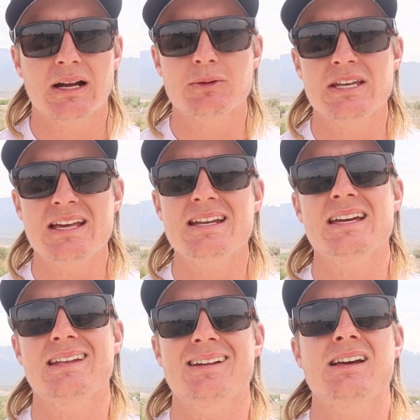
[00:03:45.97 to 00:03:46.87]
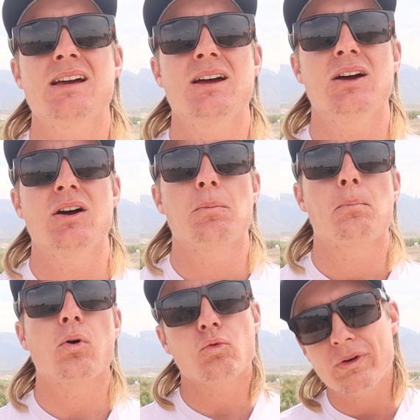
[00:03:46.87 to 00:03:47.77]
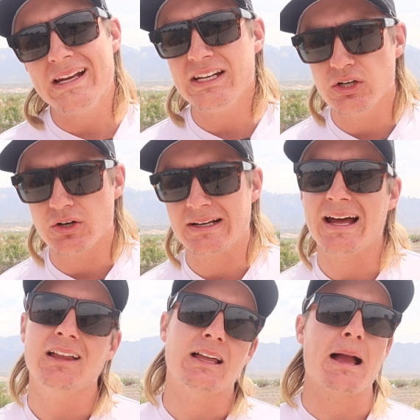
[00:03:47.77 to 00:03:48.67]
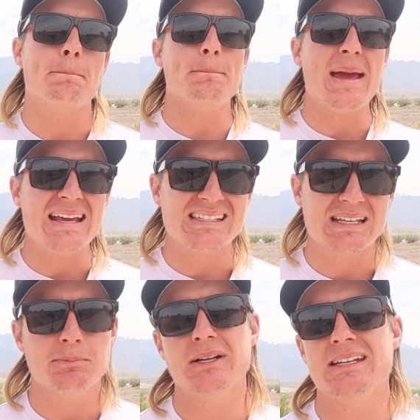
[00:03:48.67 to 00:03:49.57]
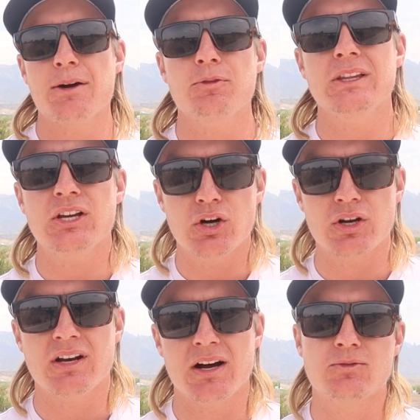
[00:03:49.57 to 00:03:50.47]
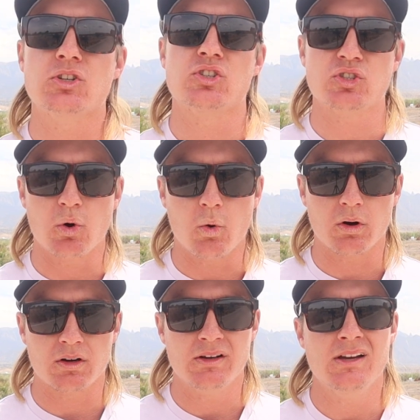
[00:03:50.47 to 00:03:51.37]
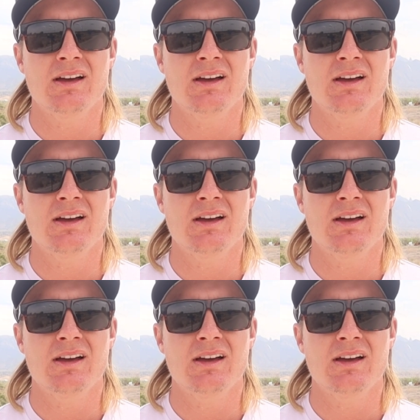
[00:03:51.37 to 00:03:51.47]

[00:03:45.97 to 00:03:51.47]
I was hitting it pretty good, not like amazing, but definitely good enough to score.